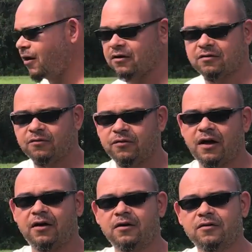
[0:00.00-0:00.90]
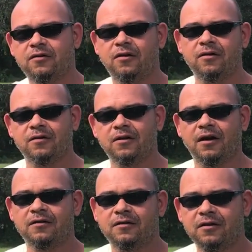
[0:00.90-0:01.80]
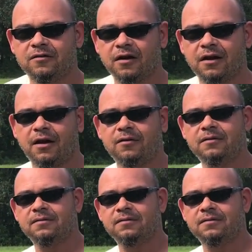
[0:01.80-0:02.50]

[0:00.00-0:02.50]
awesome flyer, so you guys need to check it out.